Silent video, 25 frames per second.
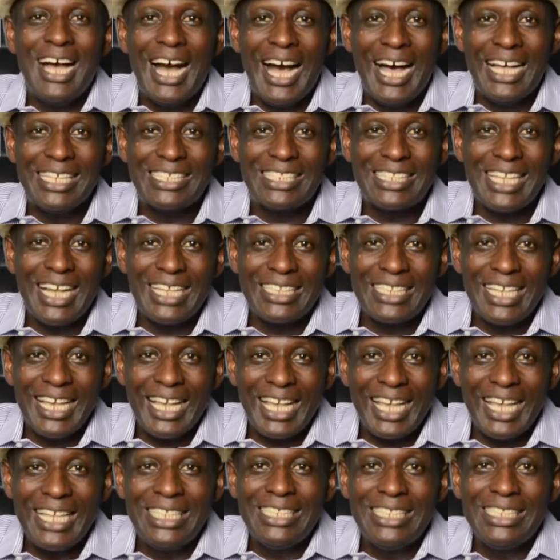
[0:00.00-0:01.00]
and start
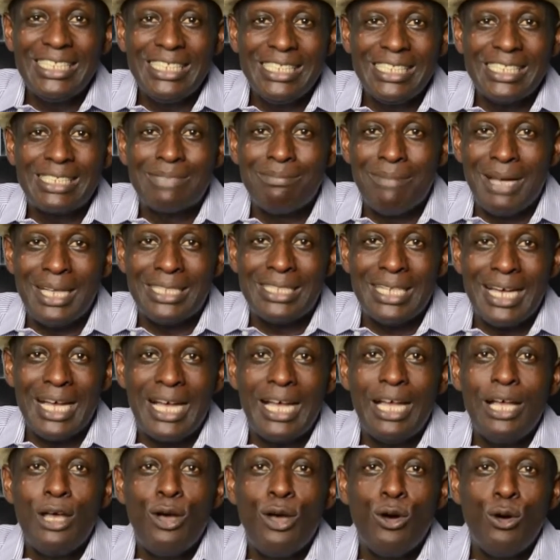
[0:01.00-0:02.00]
engaging this
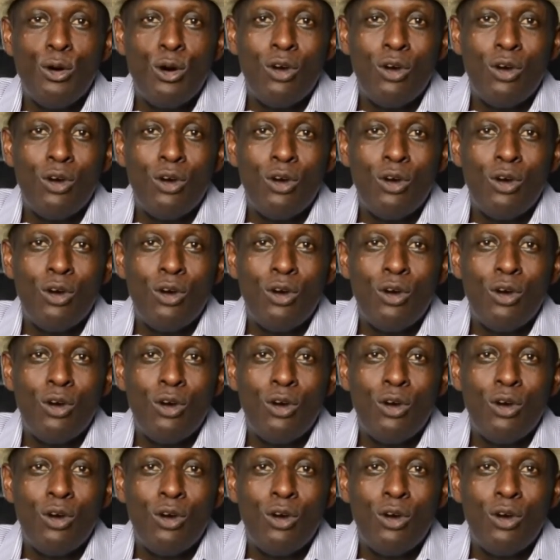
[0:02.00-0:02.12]
matter